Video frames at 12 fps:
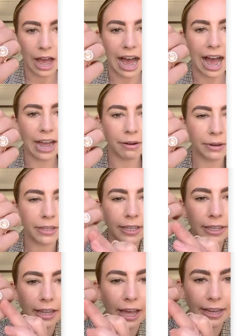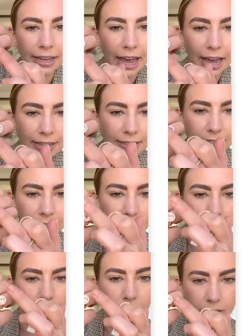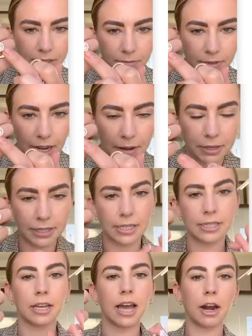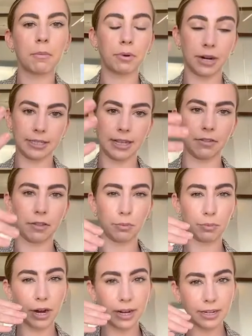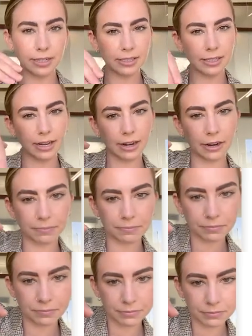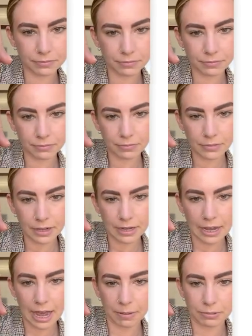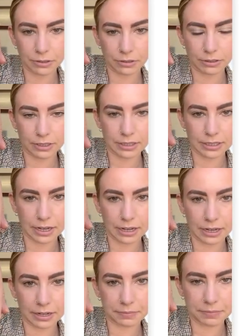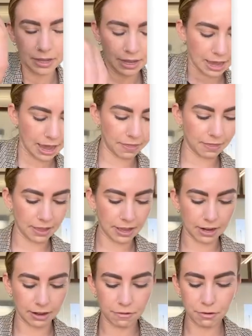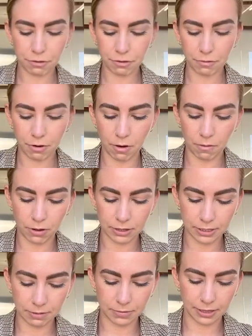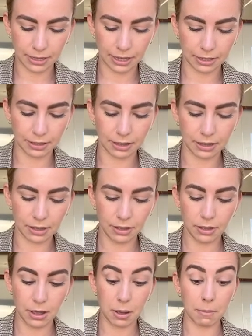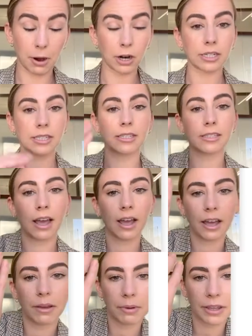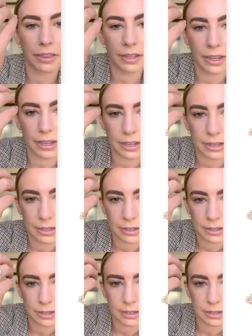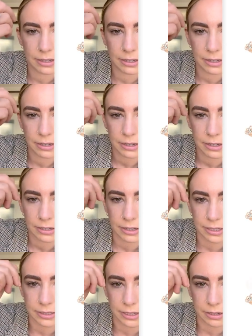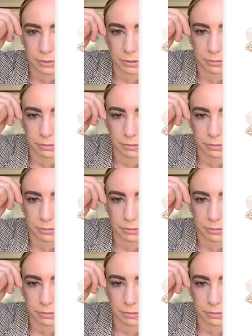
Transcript: I really like accenting it with some diamonds because it kind of brings up the brightness there. Absolutely stunning. And then if you throw on something like the Marseille with it, that's going to be